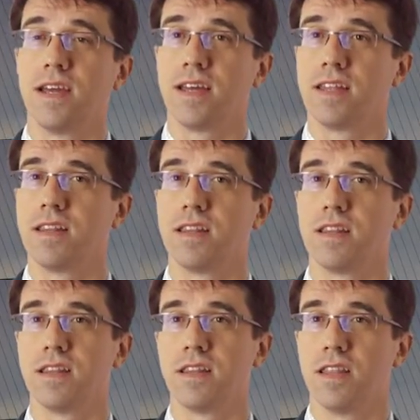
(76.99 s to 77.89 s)
and
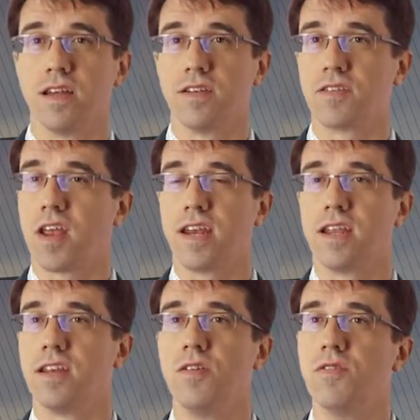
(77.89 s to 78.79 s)
the state
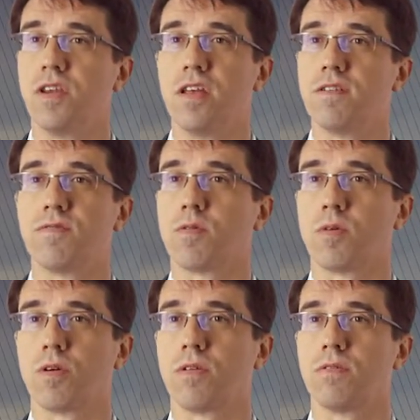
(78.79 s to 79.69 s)
had used it
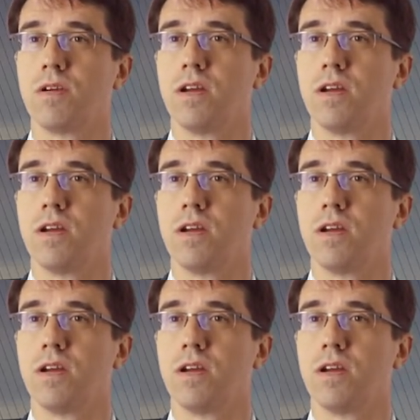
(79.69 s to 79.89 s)
for